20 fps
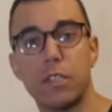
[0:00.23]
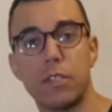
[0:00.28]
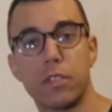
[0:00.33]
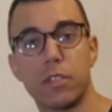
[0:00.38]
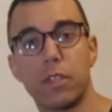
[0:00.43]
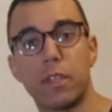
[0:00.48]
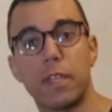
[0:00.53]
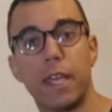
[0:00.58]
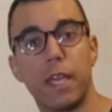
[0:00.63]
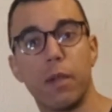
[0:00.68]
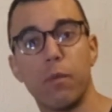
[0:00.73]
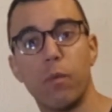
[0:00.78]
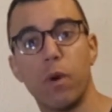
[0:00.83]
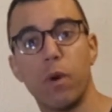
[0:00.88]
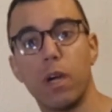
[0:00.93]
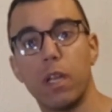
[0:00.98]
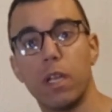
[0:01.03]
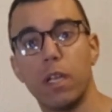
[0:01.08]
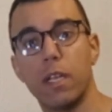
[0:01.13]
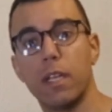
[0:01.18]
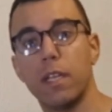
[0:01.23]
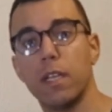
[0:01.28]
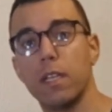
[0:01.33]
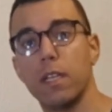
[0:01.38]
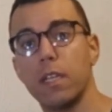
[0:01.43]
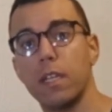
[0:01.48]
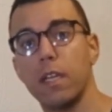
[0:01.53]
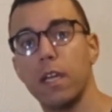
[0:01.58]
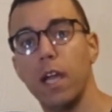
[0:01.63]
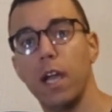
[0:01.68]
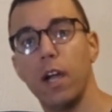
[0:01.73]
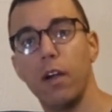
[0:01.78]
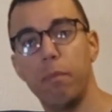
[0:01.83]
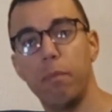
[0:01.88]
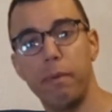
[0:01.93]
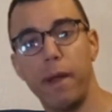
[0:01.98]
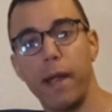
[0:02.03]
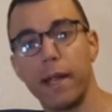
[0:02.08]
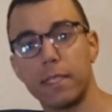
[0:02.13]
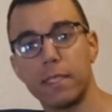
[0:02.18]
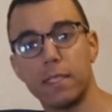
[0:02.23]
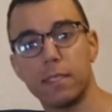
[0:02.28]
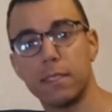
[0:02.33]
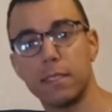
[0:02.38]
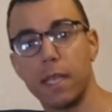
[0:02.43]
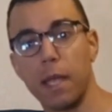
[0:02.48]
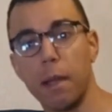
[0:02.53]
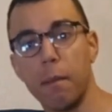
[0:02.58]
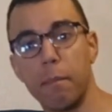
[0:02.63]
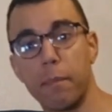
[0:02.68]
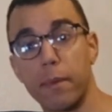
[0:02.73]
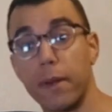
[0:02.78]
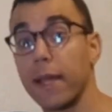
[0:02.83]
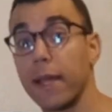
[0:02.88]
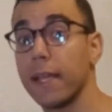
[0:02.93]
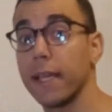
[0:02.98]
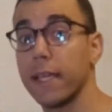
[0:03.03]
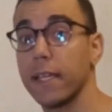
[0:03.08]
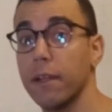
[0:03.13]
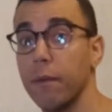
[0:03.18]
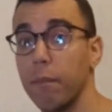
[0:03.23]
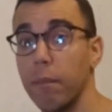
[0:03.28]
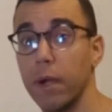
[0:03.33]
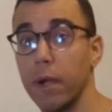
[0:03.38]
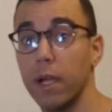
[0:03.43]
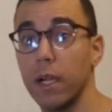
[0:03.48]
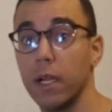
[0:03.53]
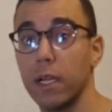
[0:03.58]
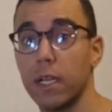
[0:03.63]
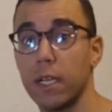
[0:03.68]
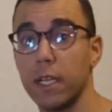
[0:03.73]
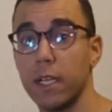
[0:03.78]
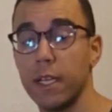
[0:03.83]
So day one of practicing pranayama